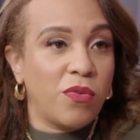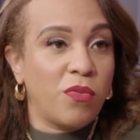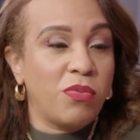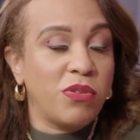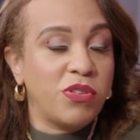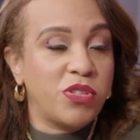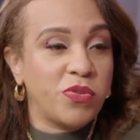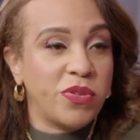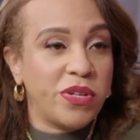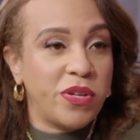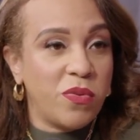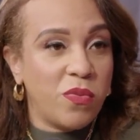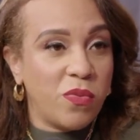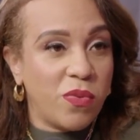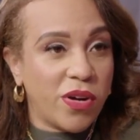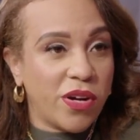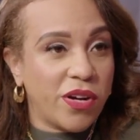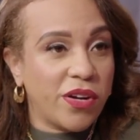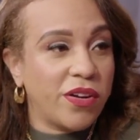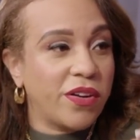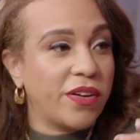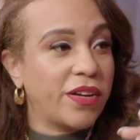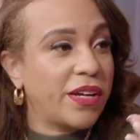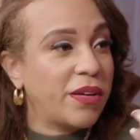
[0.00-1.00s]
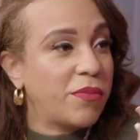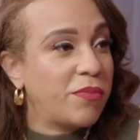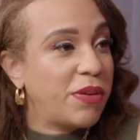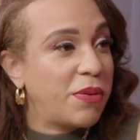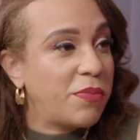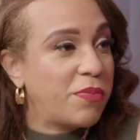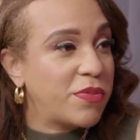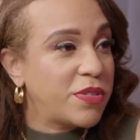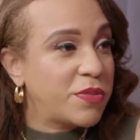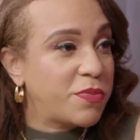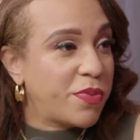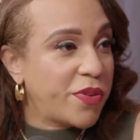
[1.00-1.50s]
between work and
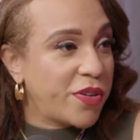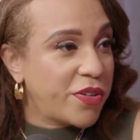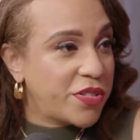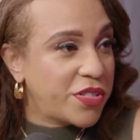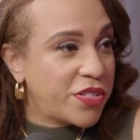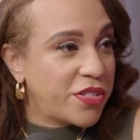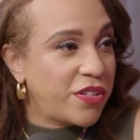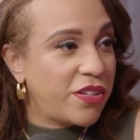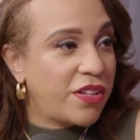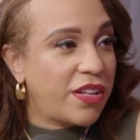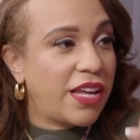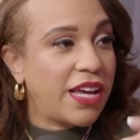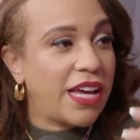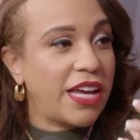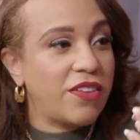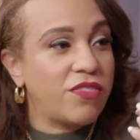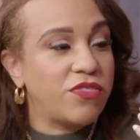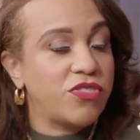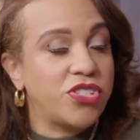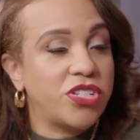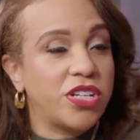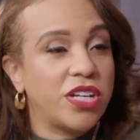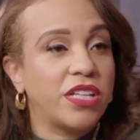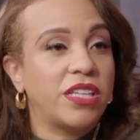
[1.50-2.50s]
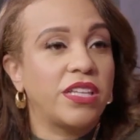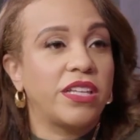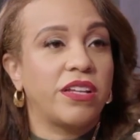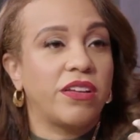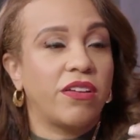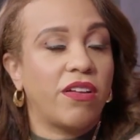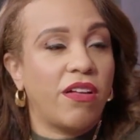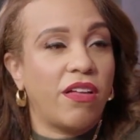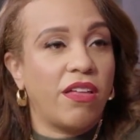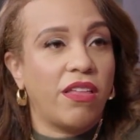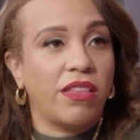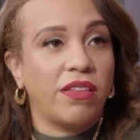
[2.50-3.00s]
people's personal life, juggling
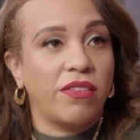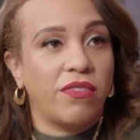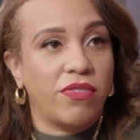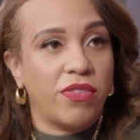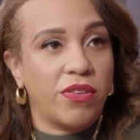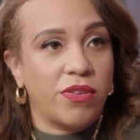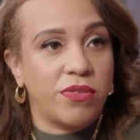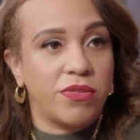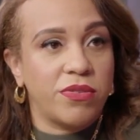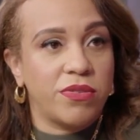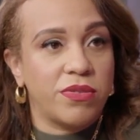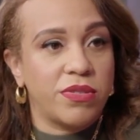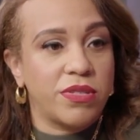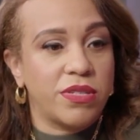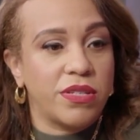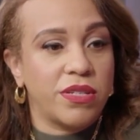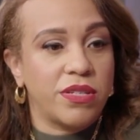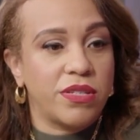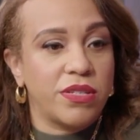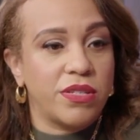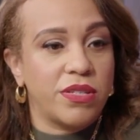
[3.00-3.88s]
all of those